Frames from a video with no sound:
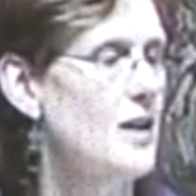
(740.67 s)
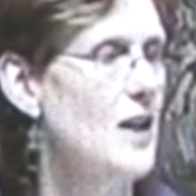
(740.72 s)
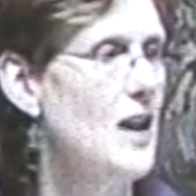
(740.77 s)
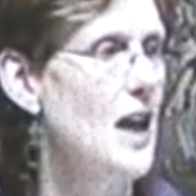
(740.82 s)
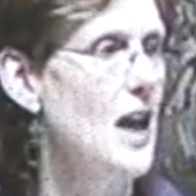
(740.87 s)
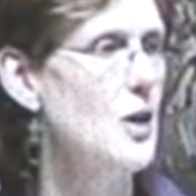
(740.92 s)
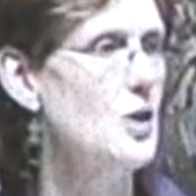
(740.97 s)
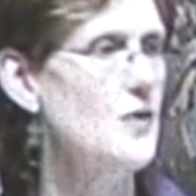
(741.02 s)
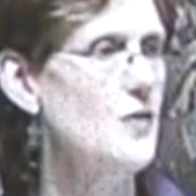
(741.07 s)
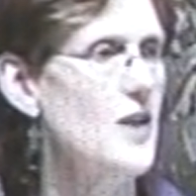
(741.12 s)

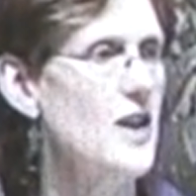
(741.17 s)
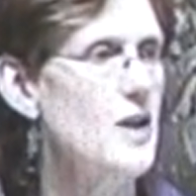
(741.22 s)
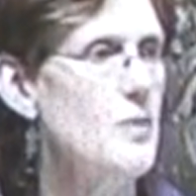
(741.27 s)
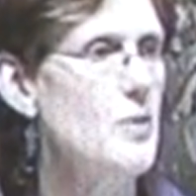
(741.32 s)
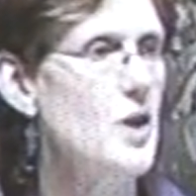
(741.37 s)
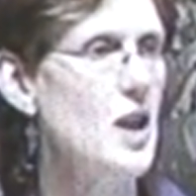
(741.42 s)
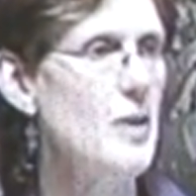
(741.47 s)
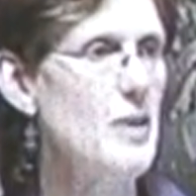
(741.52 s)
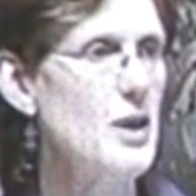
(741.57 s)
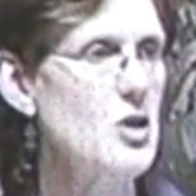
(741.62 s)
to find the
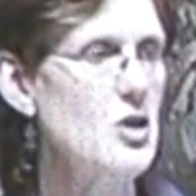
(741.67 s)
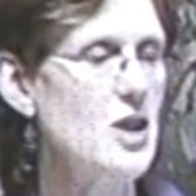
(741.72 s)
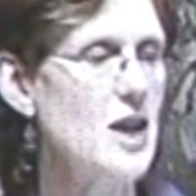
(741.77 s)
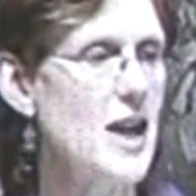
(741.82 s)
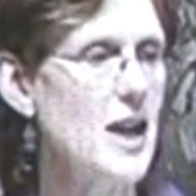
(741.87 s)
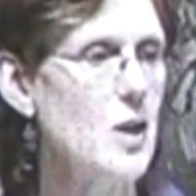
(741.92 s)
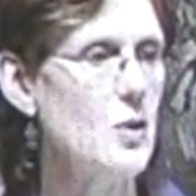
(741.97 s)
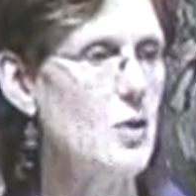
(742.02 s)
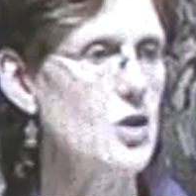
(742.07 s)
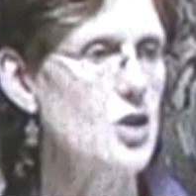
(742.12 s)
parliamentary
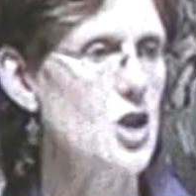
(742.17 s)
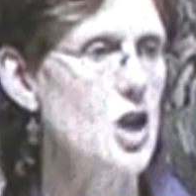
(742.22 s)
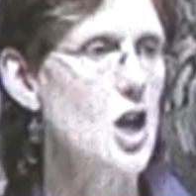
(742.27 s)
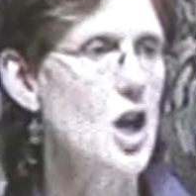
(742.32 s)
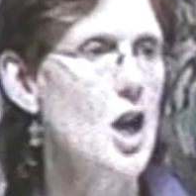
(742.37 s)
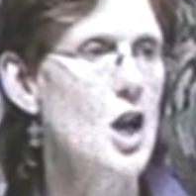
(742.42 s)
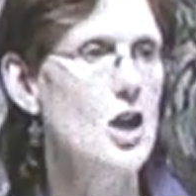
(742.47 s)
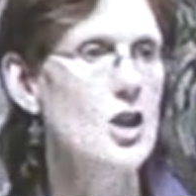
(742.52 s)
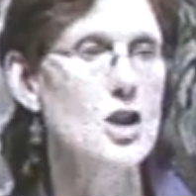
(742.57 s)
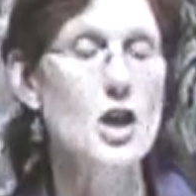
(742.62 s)
language.
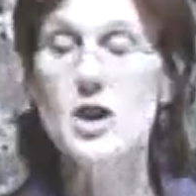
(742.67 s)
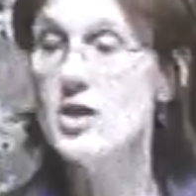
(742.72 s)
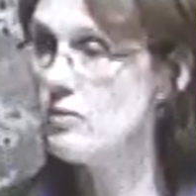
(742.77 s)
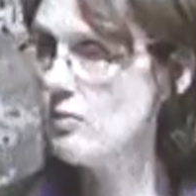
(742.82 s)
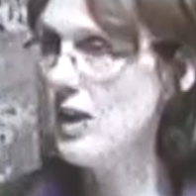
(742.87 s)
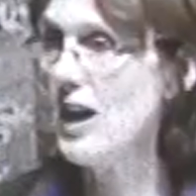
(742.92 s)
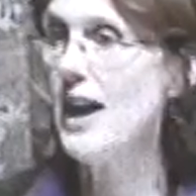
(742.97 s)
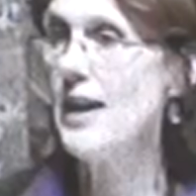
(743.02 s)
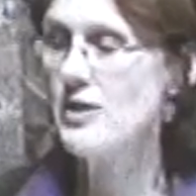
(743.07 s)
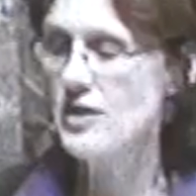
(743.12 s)

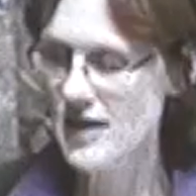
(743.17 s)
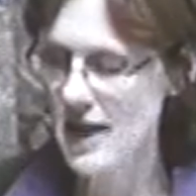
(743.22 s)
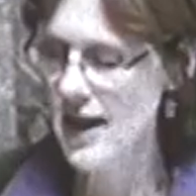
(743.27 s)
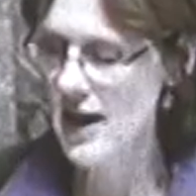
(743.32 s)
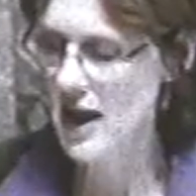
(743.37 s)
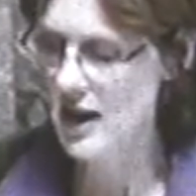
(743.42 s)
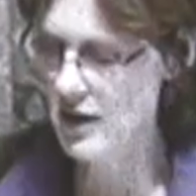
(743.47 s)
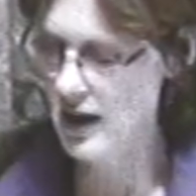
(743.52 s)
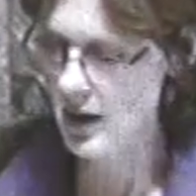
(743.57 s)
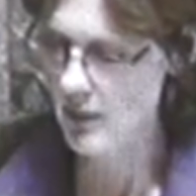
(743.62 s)

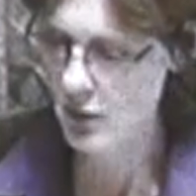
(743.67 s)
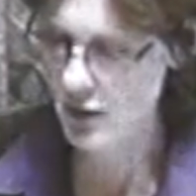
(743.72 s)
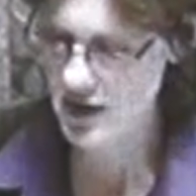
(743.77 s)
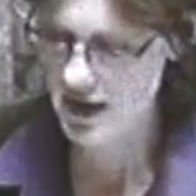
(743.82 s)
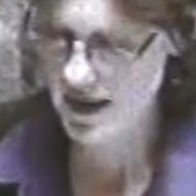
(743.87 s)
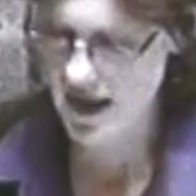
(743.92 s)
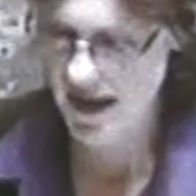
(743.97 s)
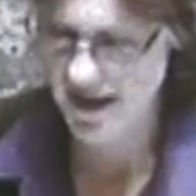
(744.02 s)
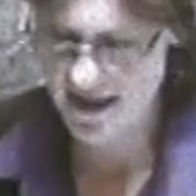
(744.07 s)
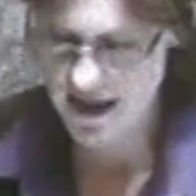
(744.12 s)
I'll put
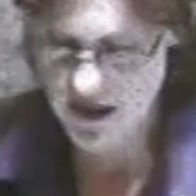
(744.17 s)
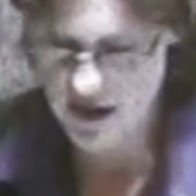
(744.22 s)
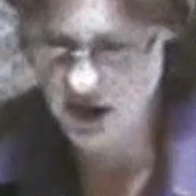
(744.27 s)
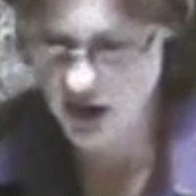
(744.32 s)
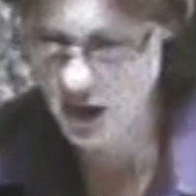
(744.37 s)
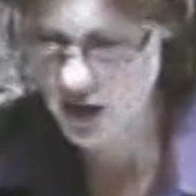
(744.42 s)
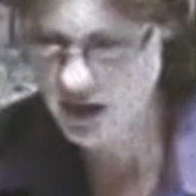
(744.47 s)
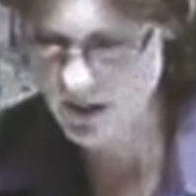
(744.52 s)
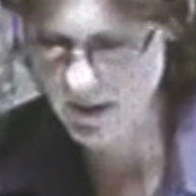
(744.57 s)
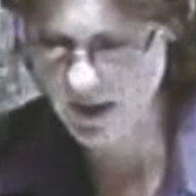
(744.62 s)
it nice, it has
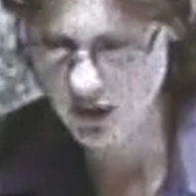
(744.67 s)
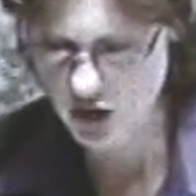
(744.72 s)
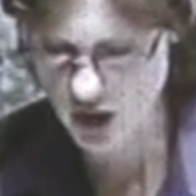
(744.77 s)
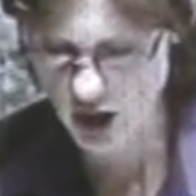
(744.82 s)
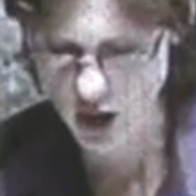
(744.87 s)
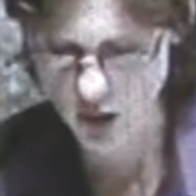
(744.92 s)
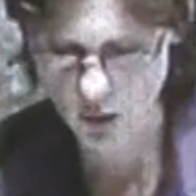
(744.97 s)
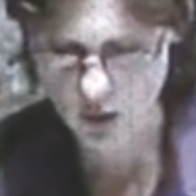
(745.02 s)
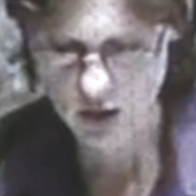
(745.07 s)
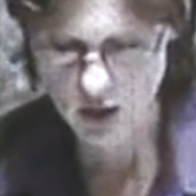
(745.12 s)
shown to be a
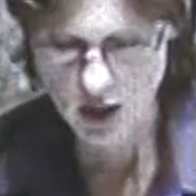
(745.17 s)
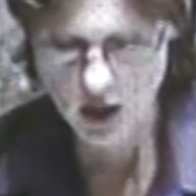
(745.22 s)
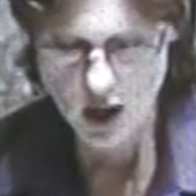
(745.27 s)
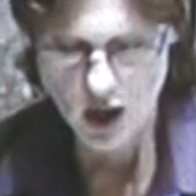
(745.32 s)
joke.